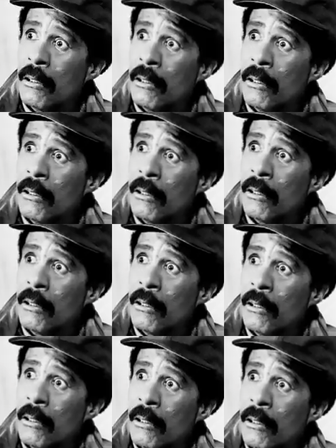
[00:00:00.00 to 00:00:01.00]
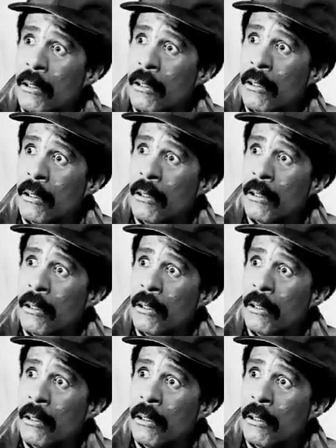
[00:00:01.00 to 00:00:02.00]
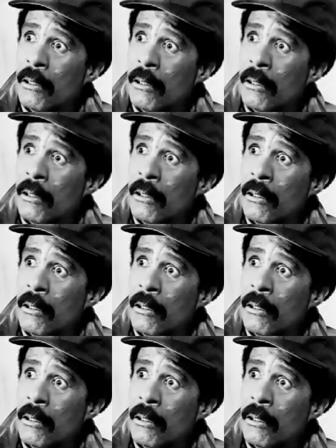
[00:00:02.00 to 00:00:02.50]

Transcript: (no one is talking)